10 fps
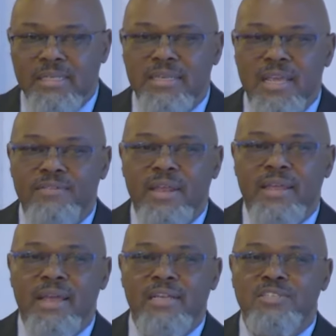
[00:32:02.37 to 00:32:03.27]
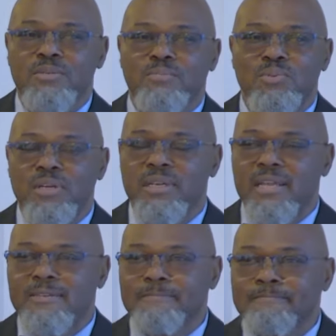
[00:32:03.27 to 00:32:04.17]
David had got to a point
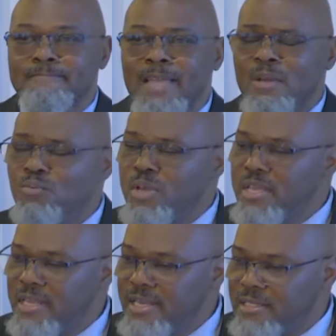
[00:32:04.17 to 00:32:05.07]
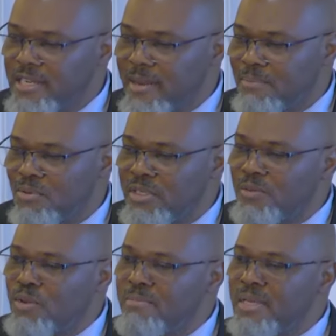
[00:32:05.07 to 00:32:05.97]
that, and we can get to that point, that
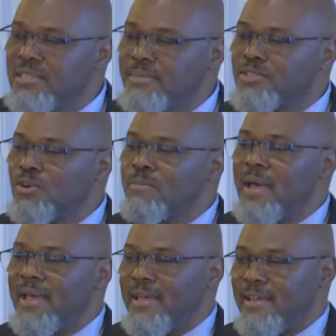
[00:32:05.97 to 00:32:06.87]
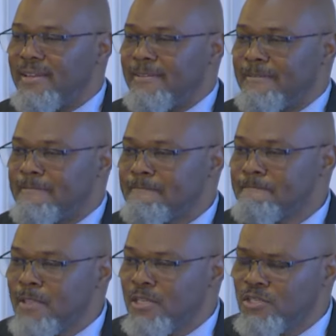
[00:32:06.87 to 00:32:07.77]
we mess up so
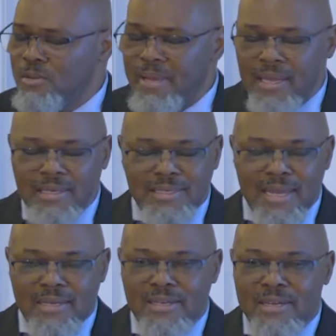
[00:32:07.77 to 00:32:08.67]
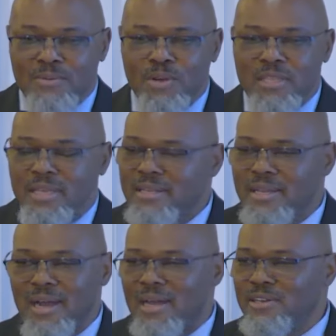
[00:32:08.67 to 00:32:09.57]
badly that we think that
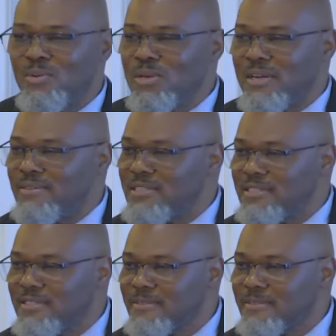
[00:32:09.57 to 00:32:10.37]
God don't love us.